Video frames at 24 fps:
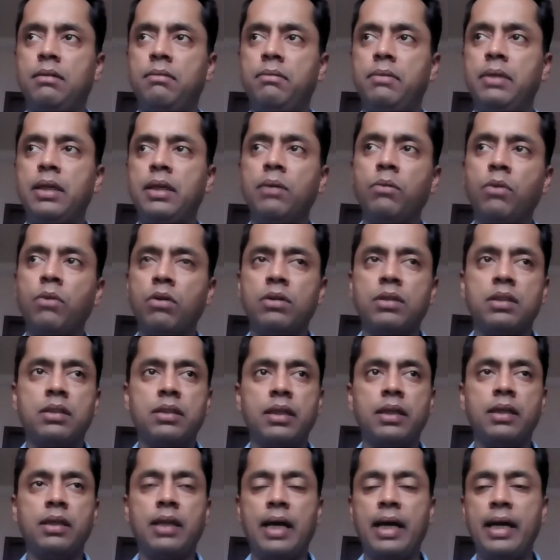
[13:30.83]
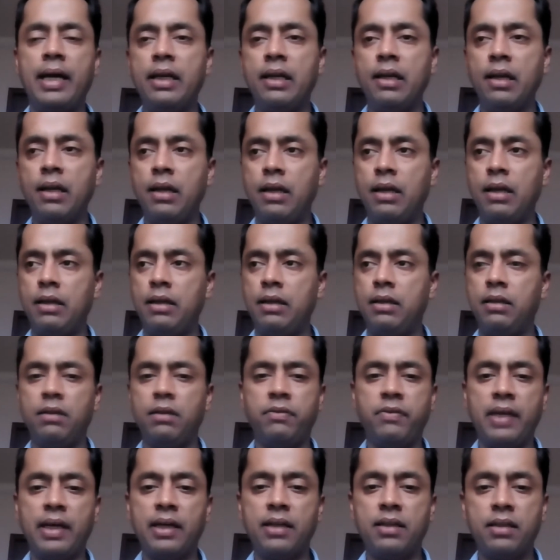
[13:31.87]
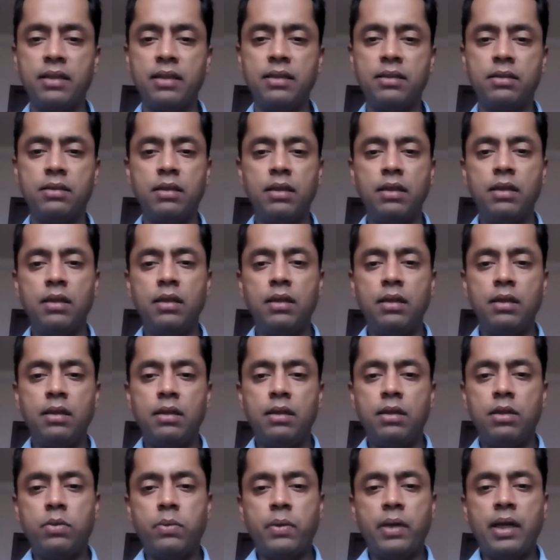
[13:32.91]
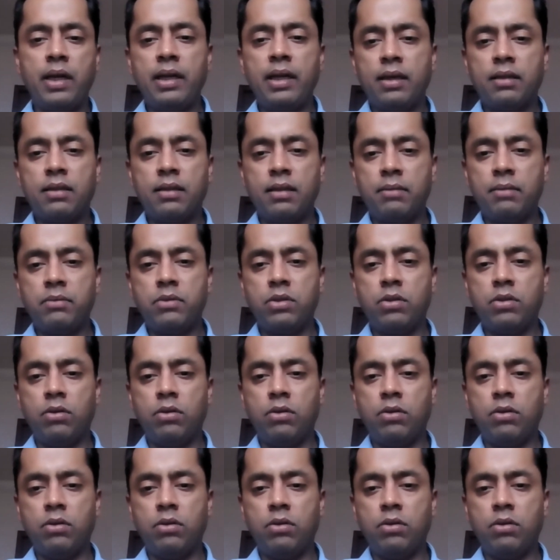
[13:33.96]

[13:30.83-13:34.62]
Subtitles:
we didn't want to sit idle in the factories twiddling our thumbs.